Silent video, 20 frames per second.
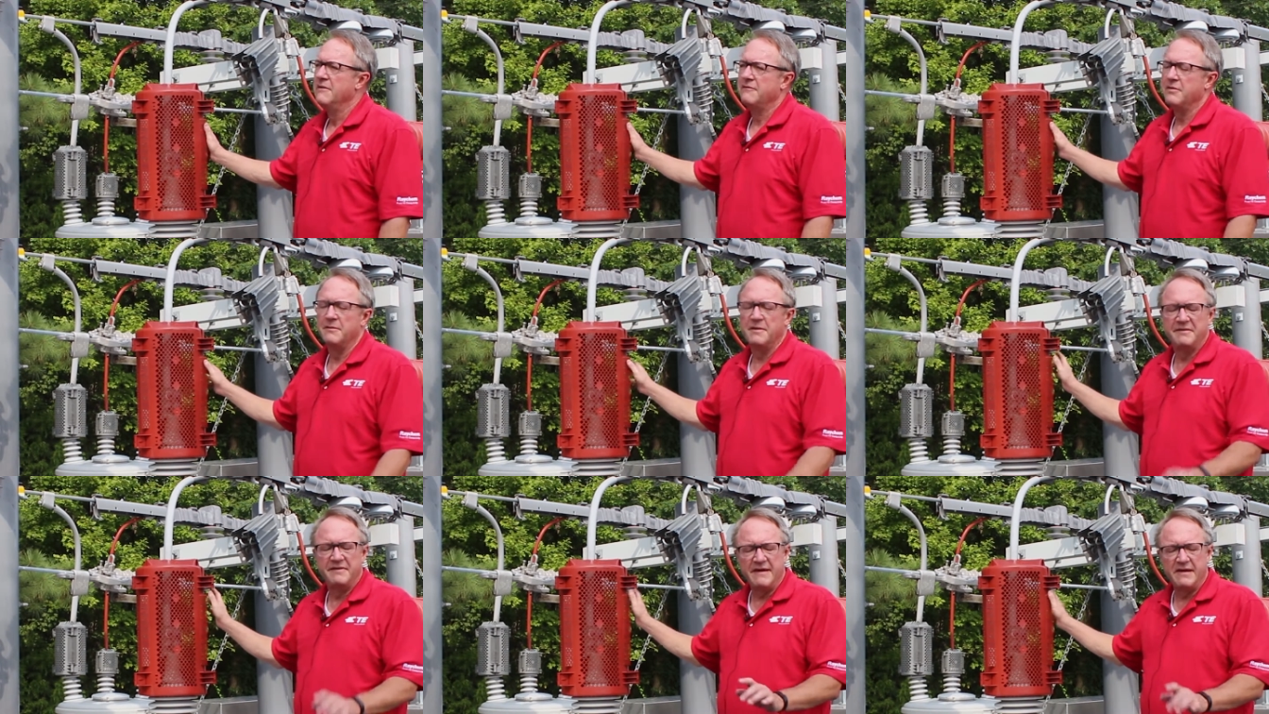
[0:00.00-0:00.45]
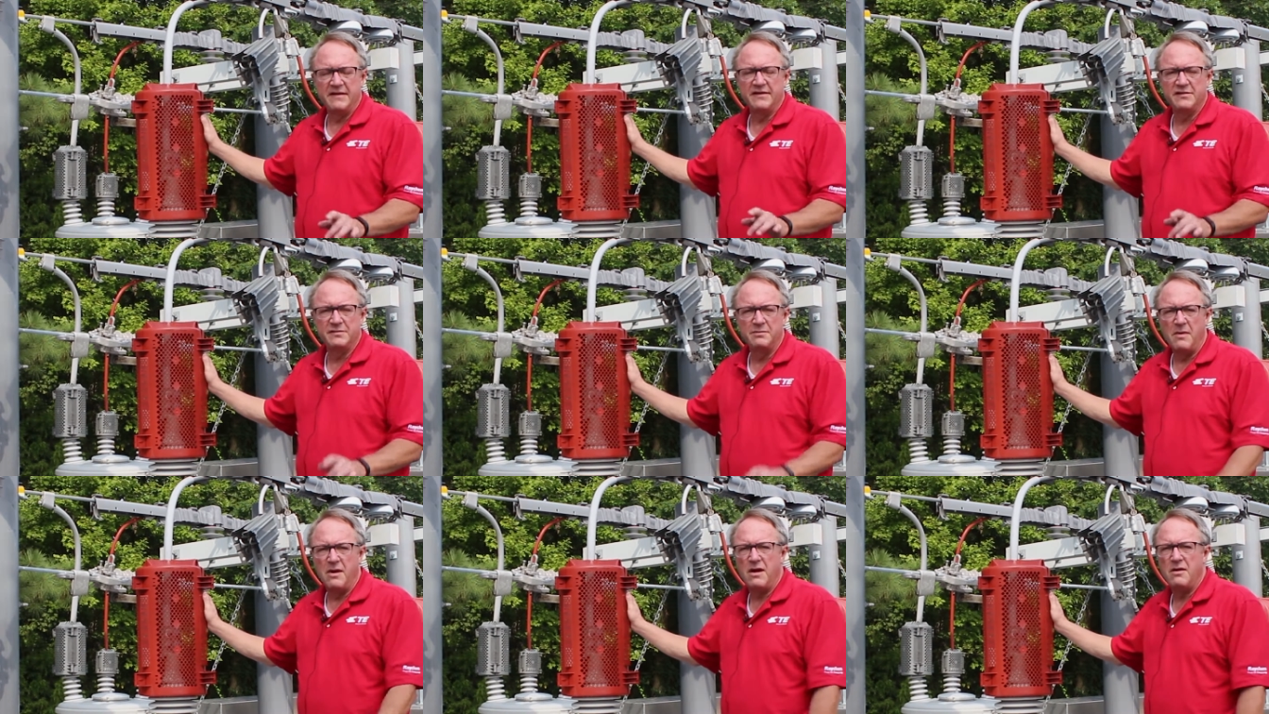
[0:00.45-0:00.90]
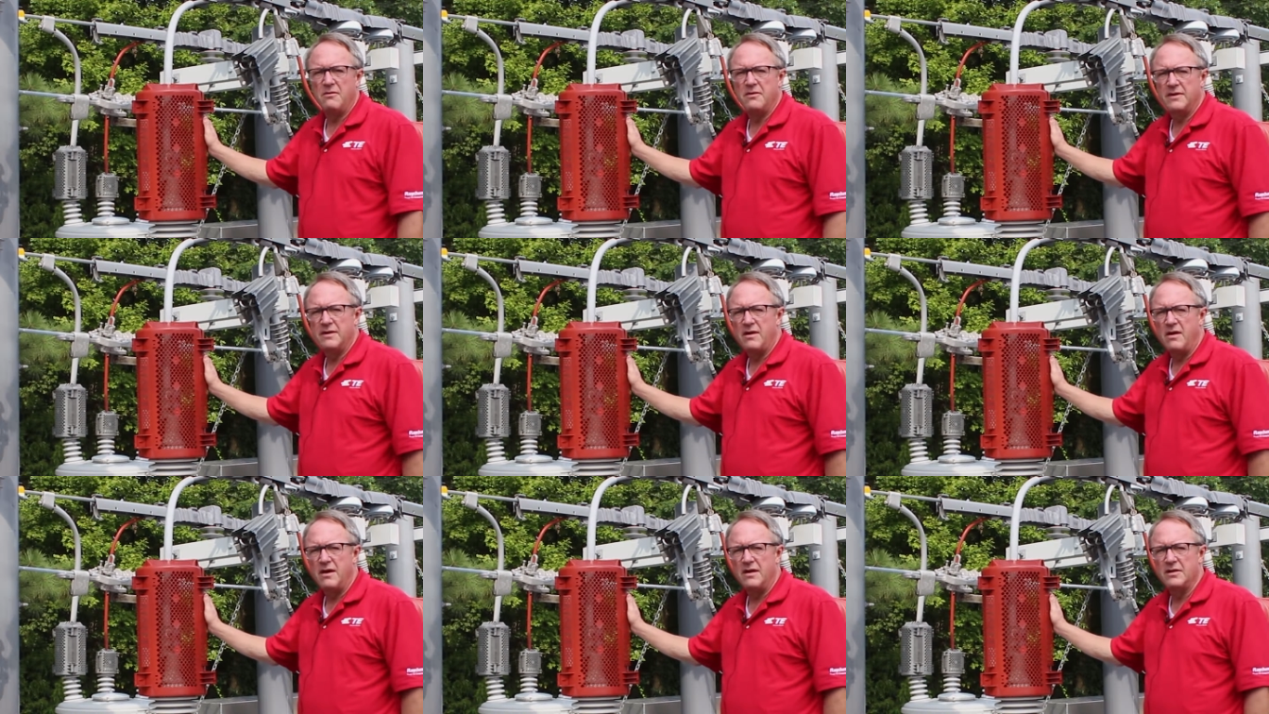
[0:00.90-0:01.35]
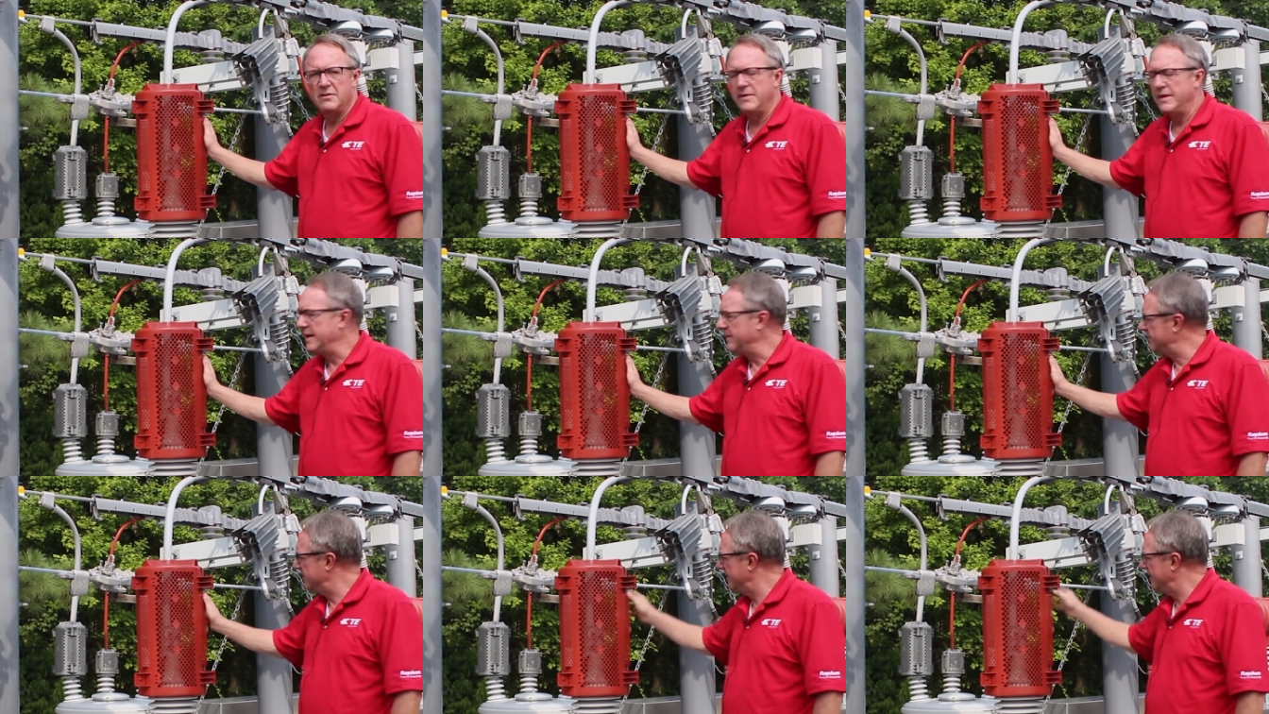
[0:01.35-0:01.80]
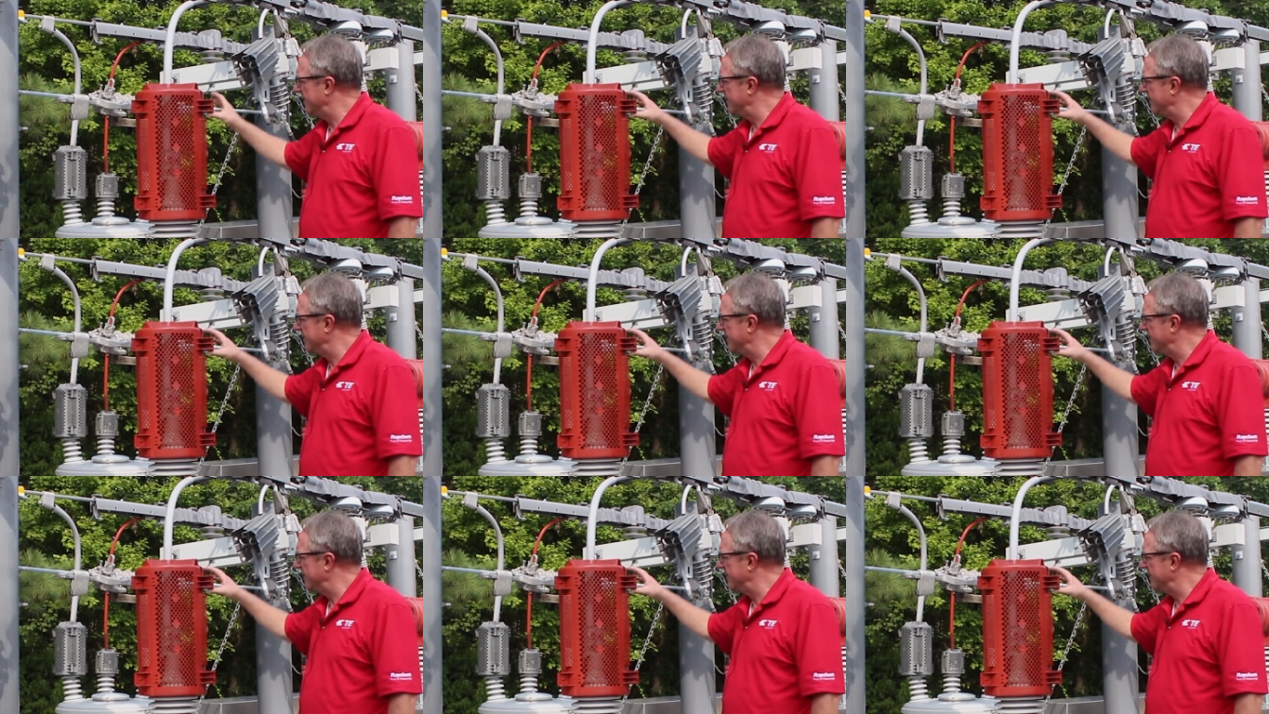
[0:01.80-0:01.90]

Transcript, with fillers: from a very small one all the way up to